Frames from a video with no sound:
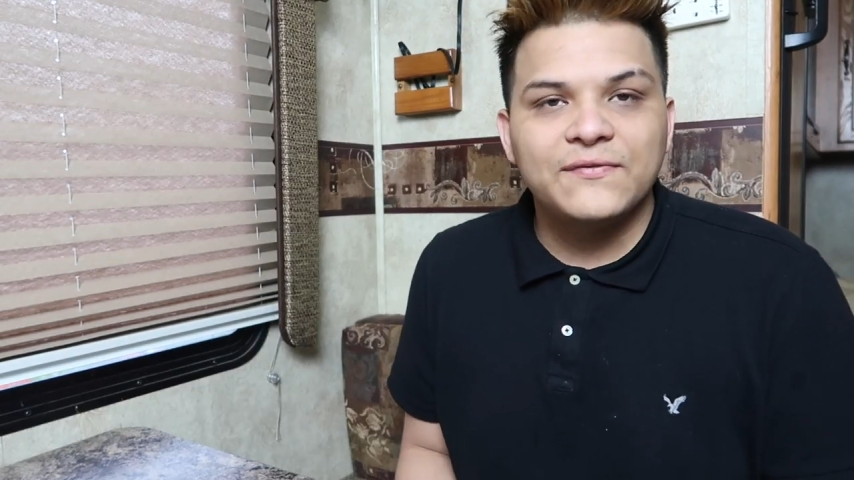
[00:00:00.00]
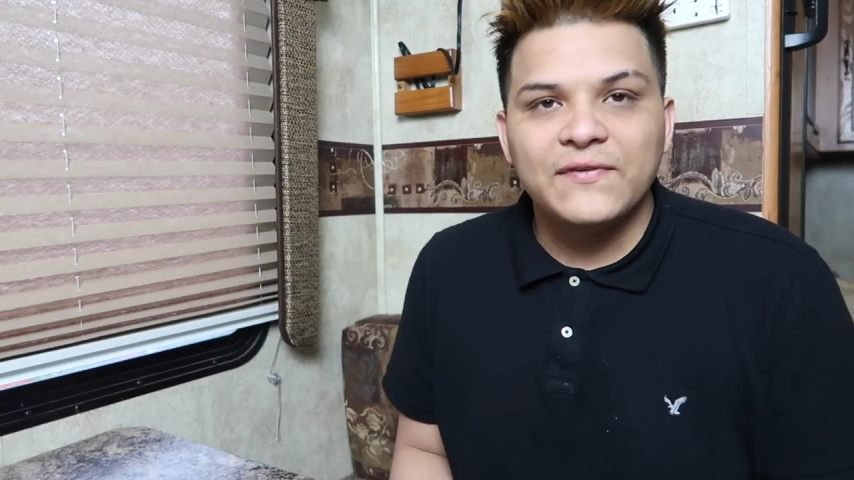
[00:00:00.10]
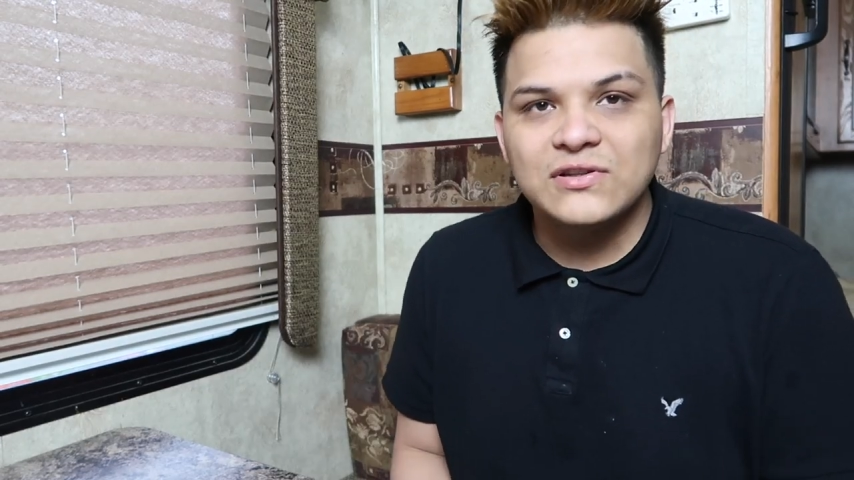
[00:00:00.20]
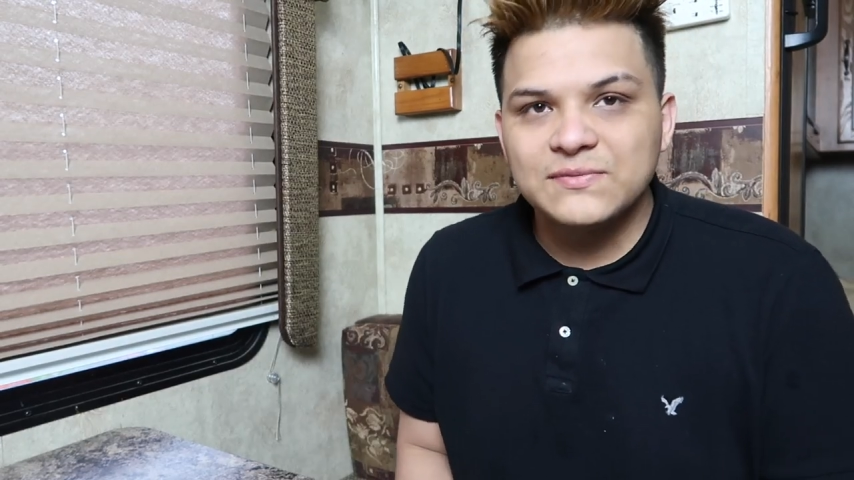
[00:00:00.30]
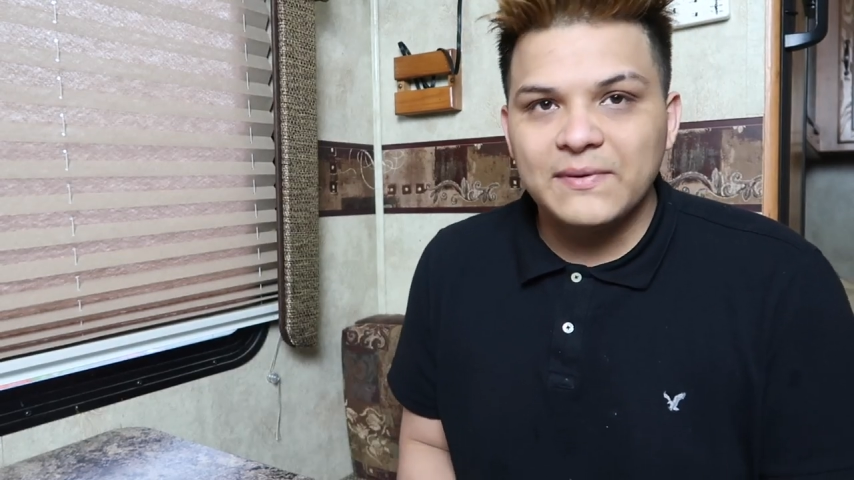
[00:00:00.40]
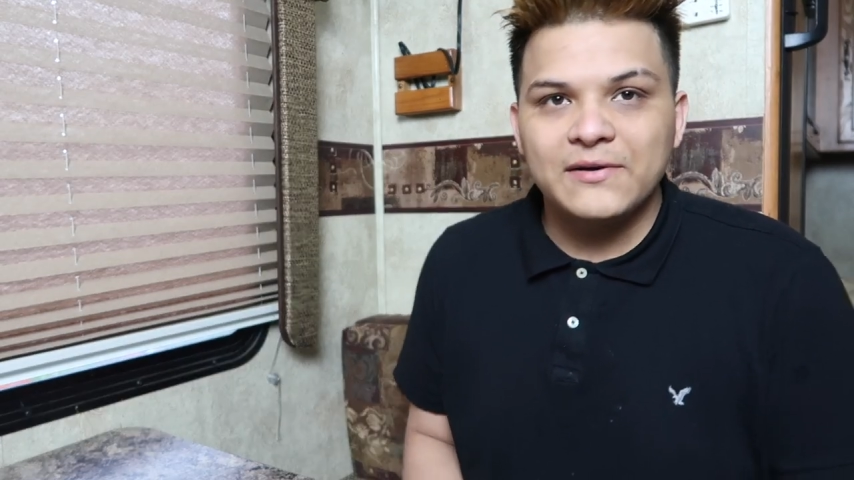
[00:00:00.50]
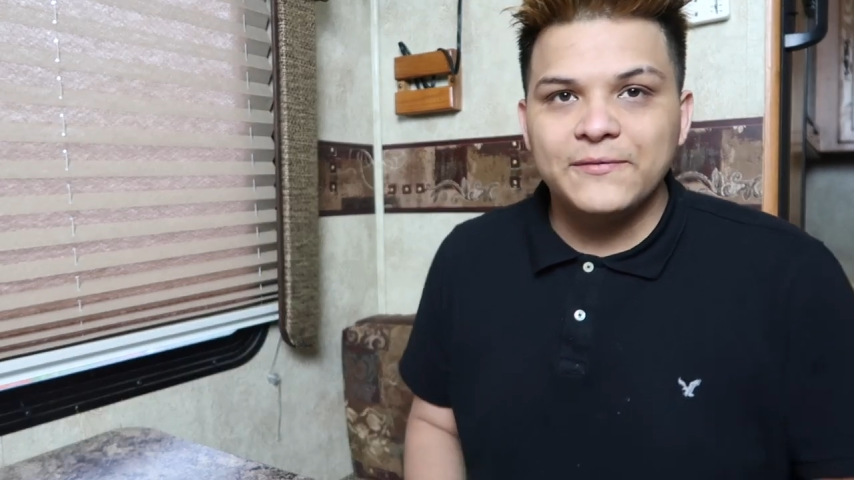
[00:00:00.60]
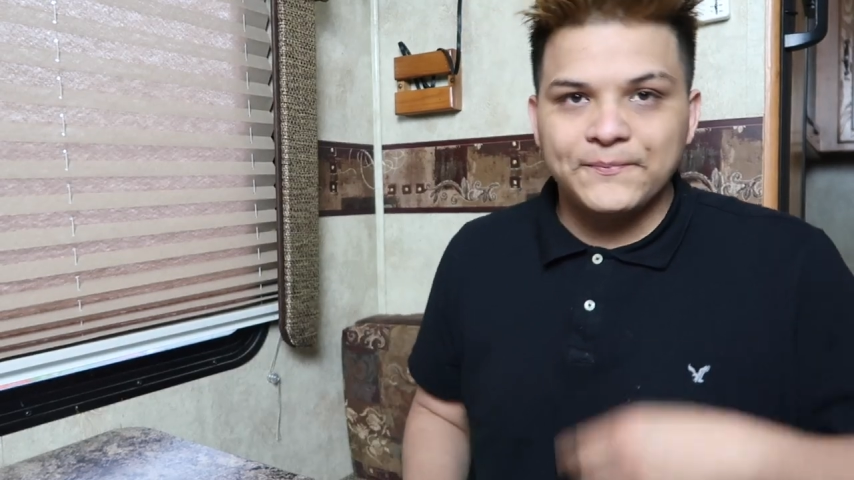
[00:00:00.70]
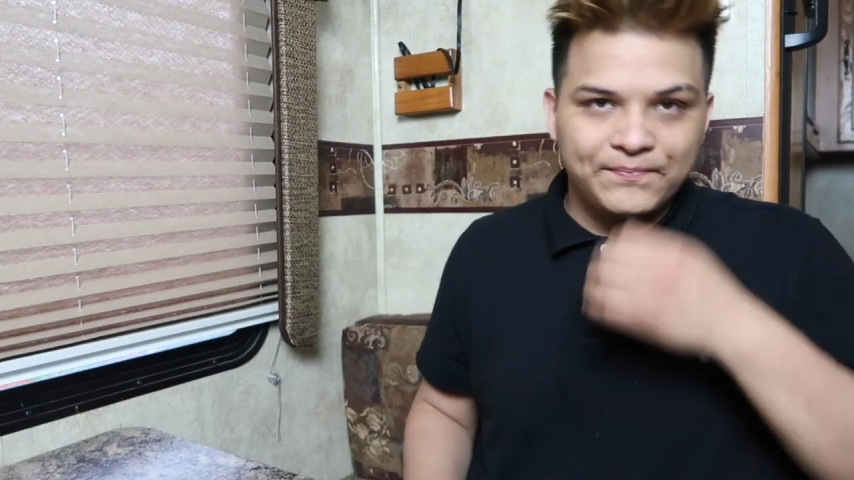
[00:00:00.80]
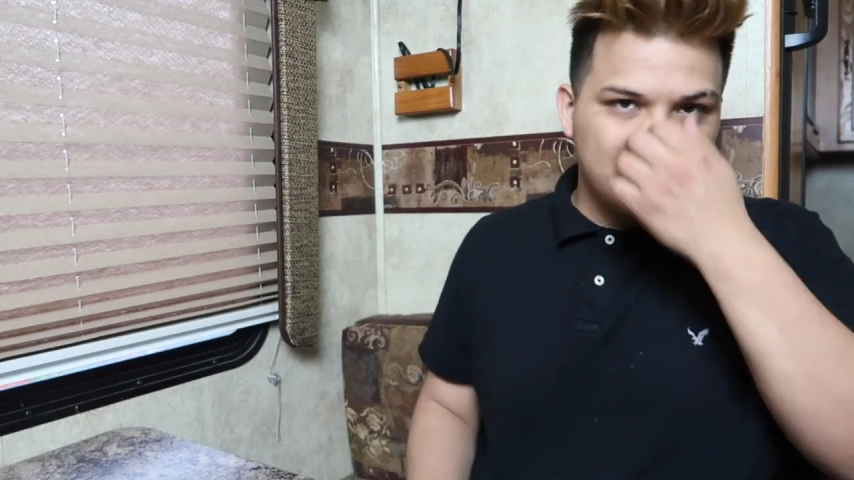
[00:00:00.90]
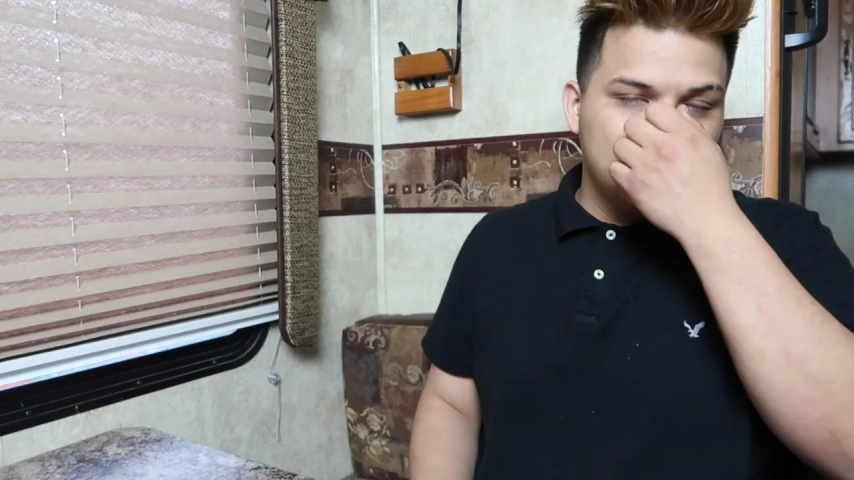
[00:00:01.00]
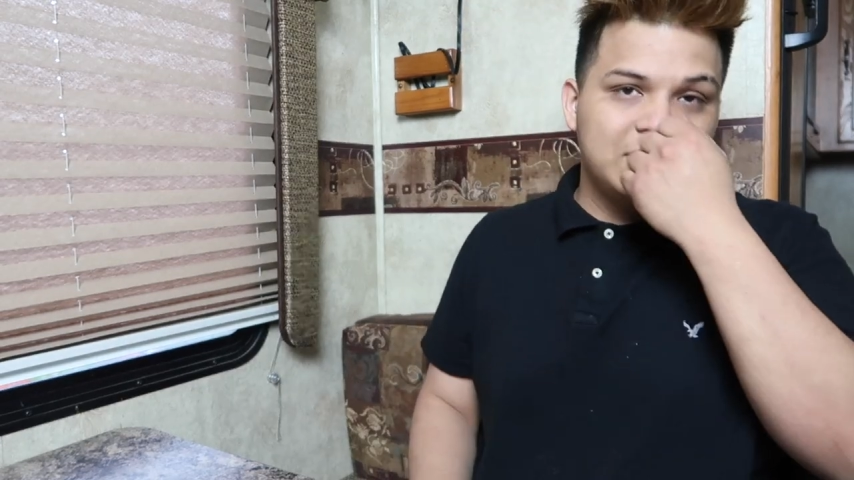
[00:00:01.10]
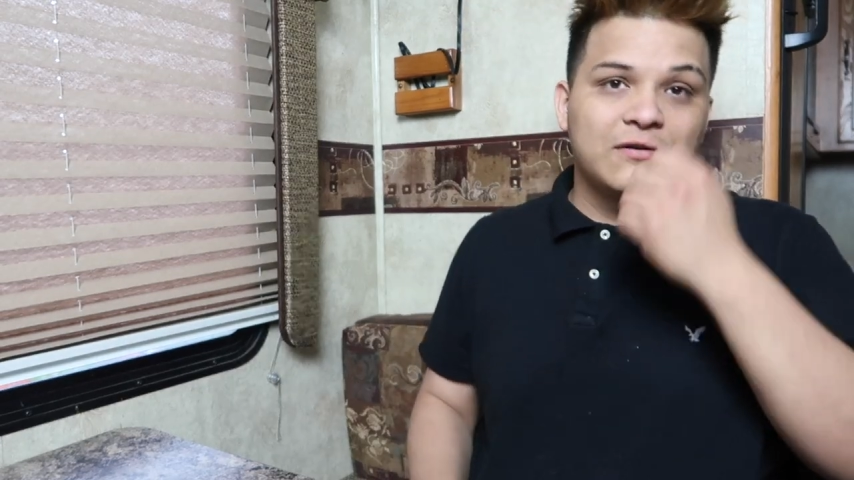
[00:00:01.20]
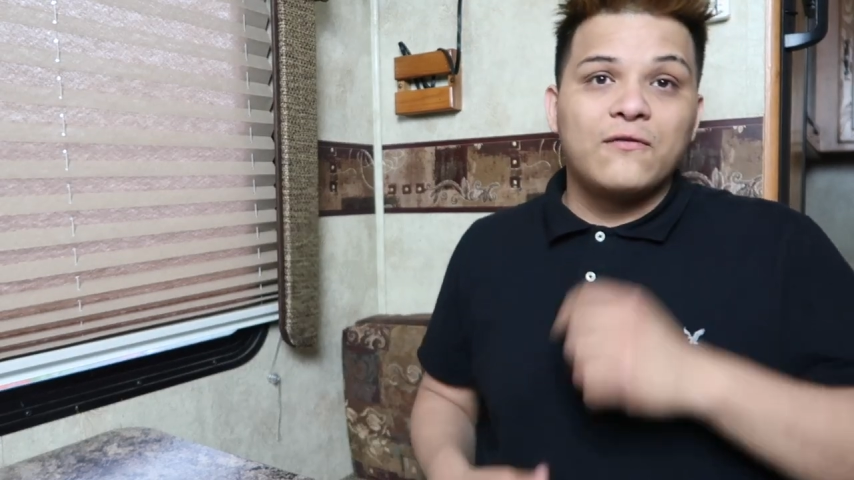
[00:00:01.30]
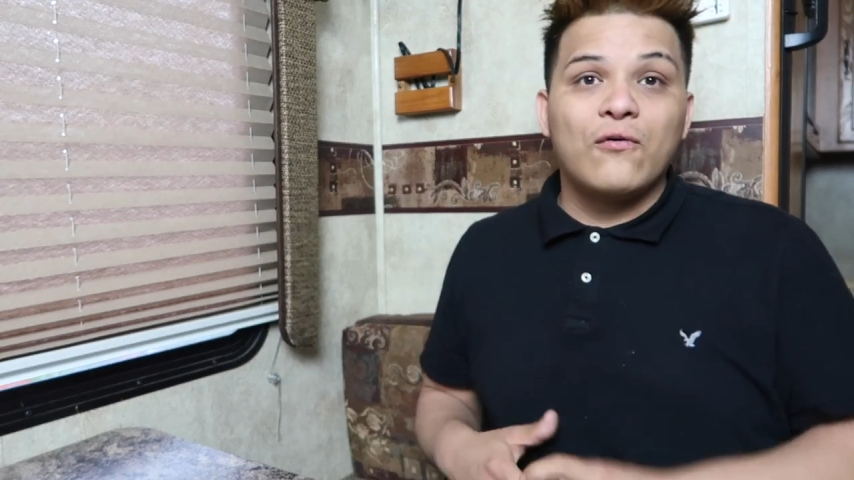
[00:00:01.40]
a field spell,
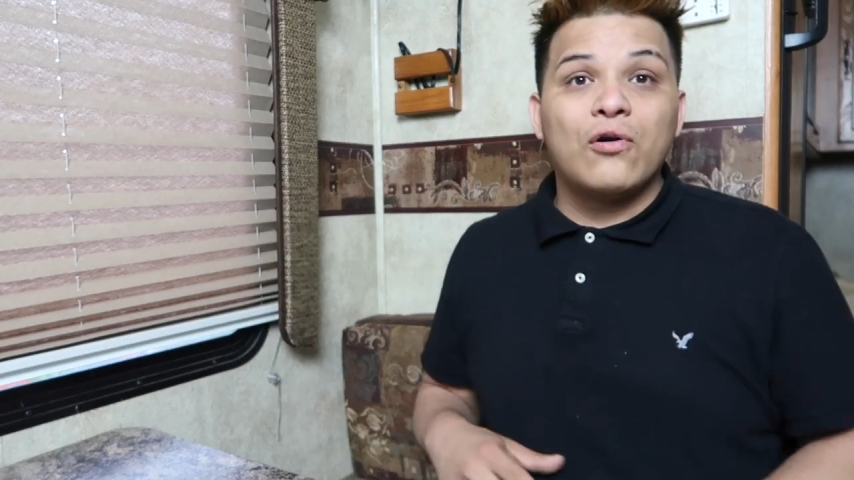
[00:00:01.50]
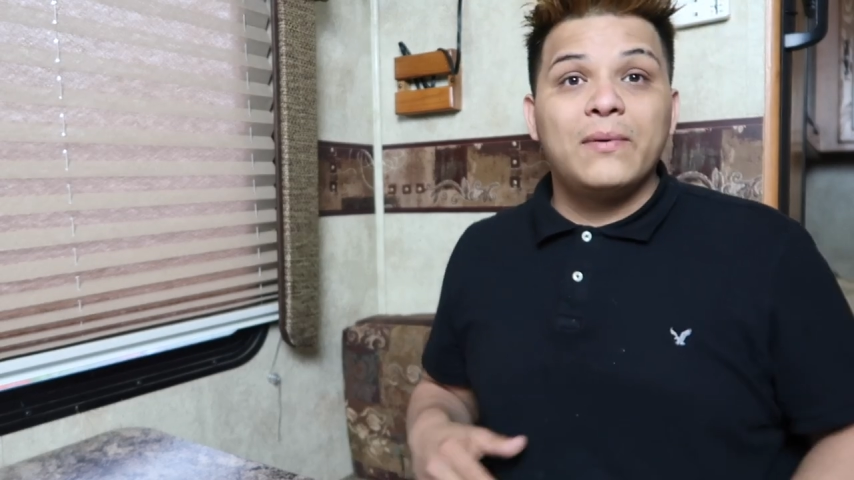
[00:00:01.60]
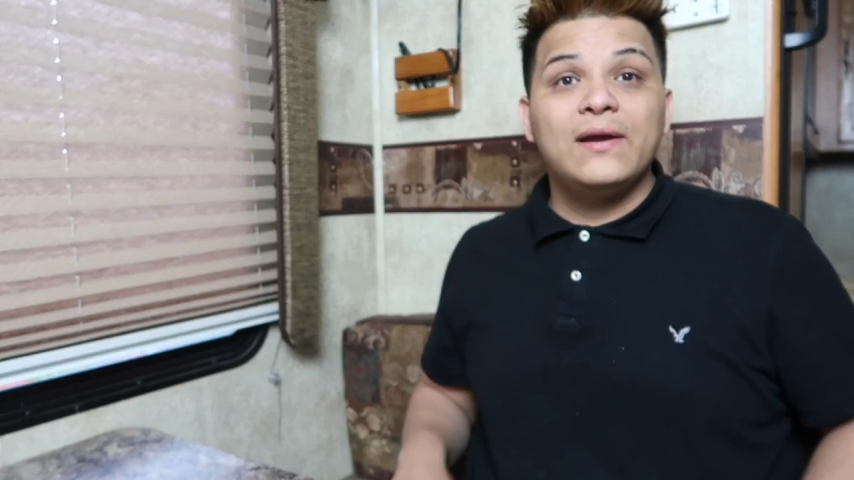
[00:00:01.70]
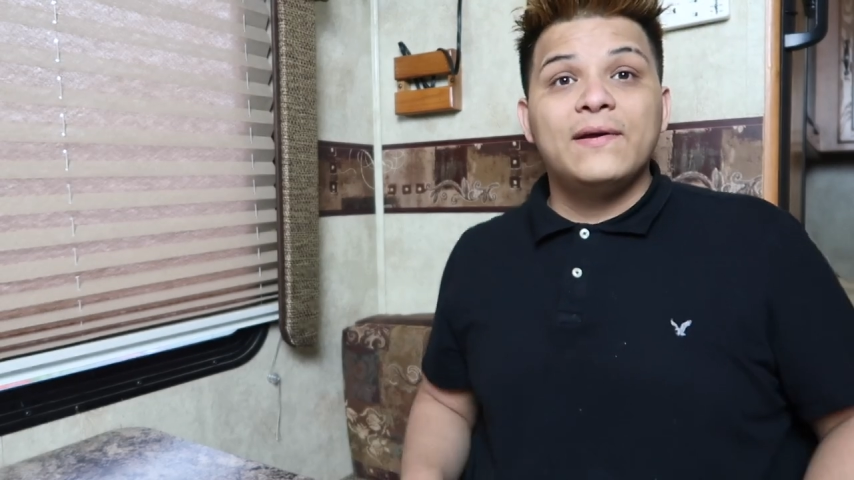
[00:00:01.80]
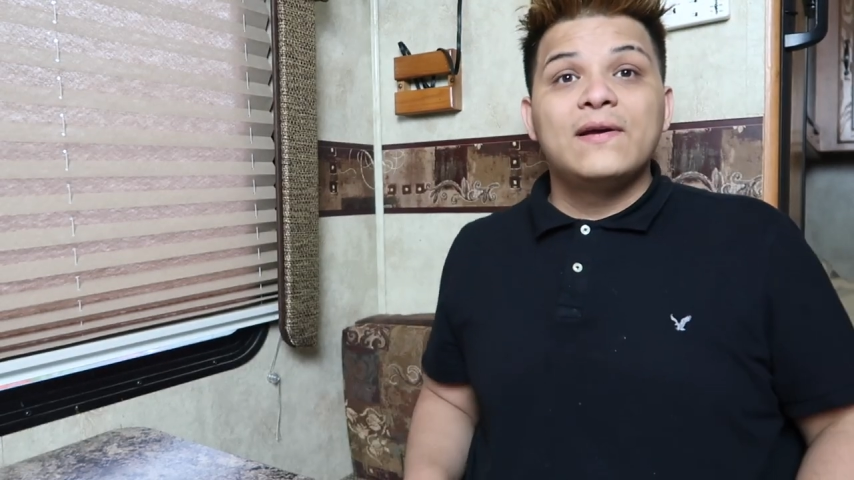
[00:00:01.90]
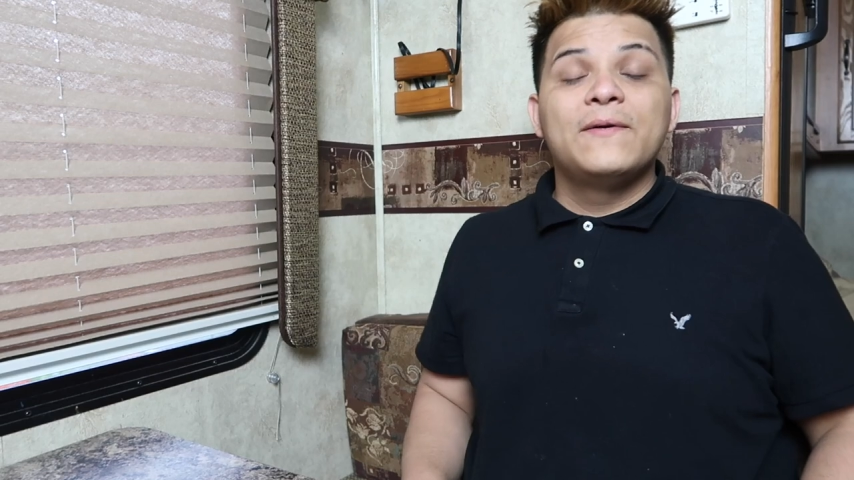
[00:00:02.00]
Terraforming,